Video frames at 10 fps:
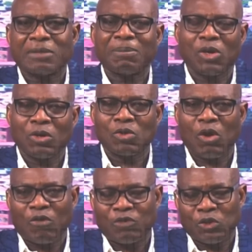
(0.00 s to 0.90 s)
because
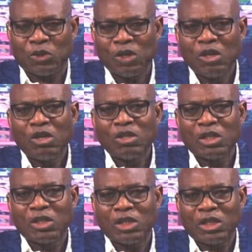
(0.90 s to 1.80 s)
of the
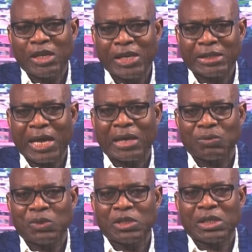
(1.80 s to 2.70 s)
rate
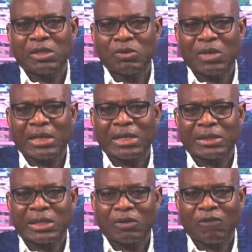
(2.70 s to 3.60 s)
at which United
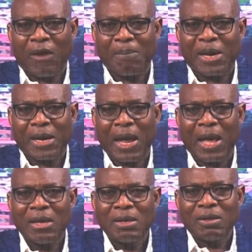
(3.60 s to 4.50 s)
States of America